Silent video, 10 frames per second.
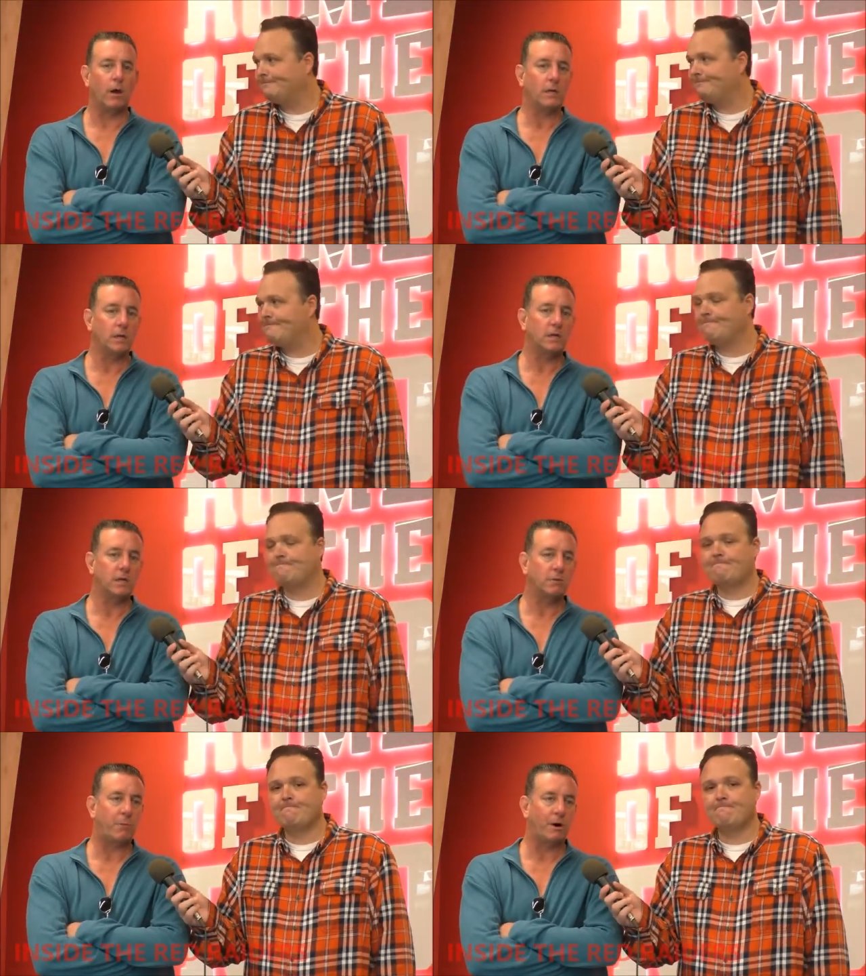Speaker 1: it,
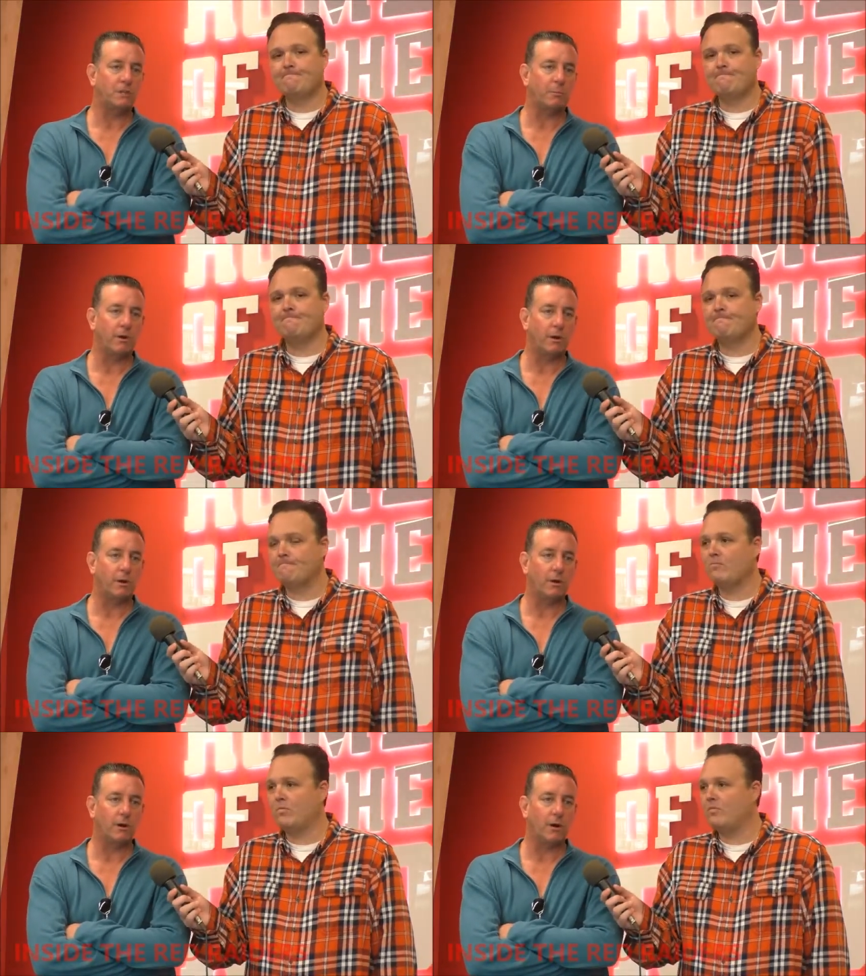it's a
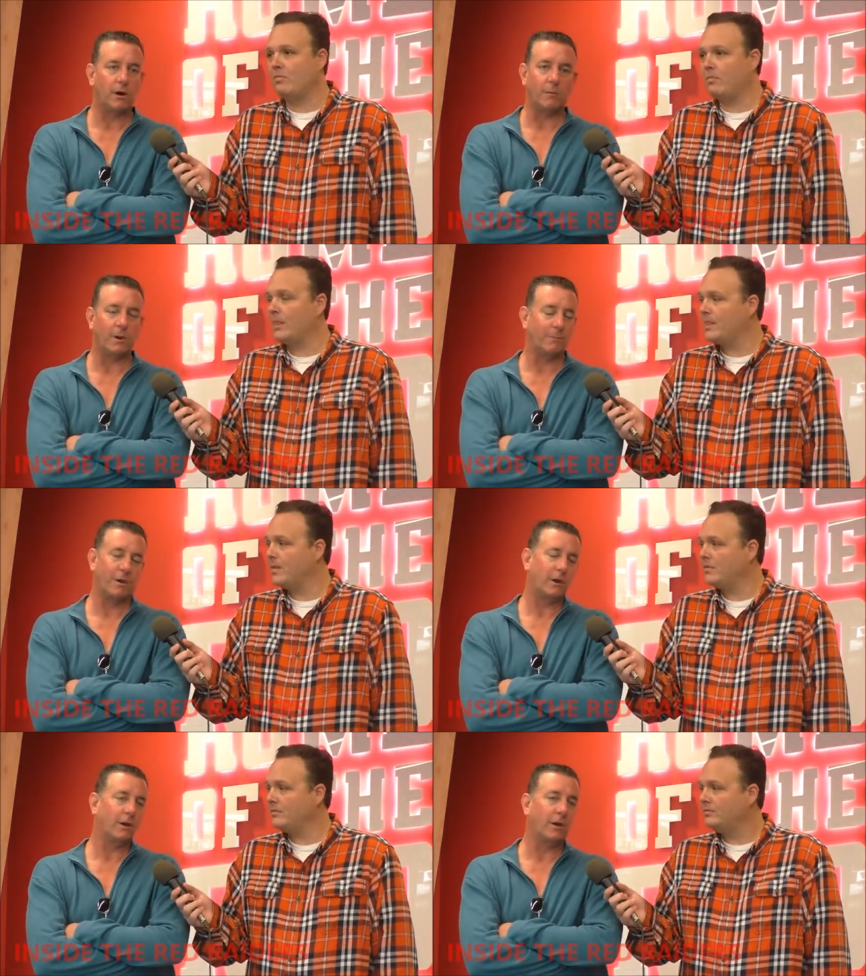possibility, uh, but it,
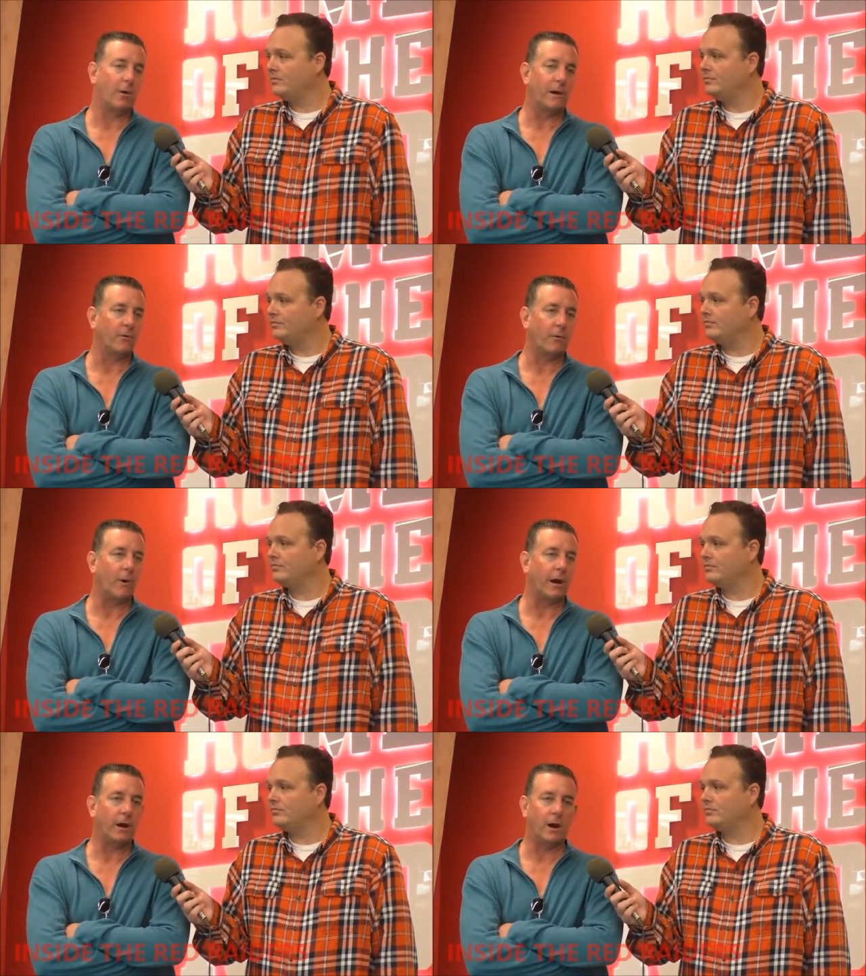but it can go either
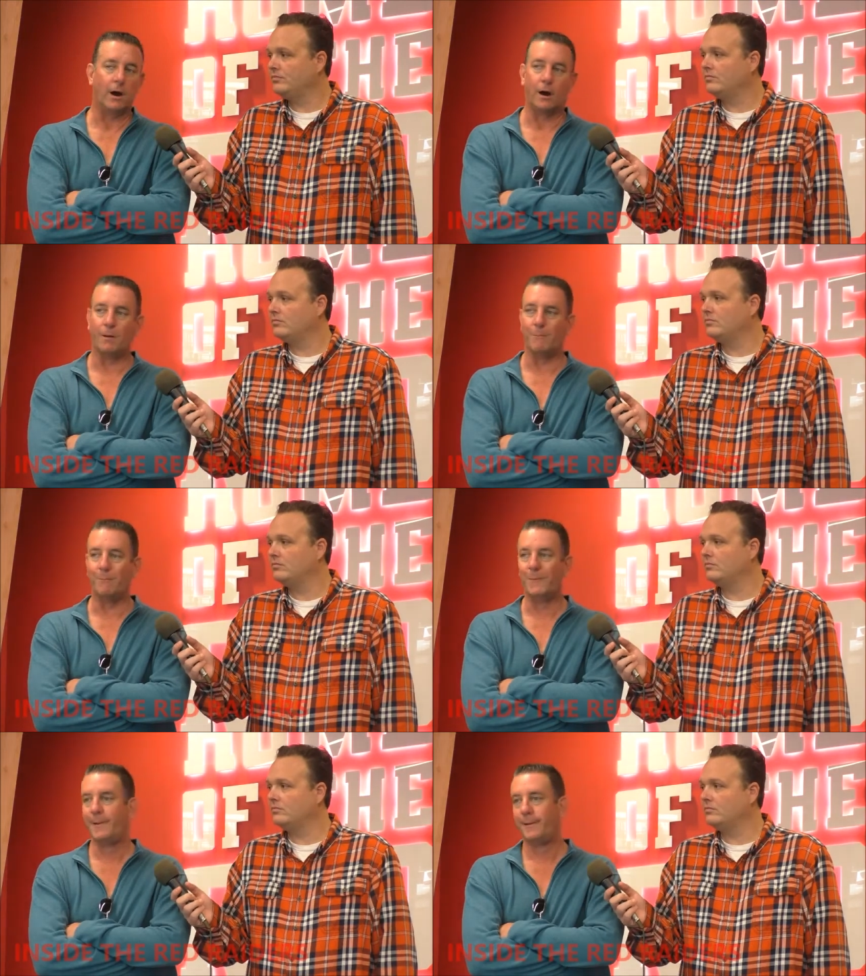way. Um,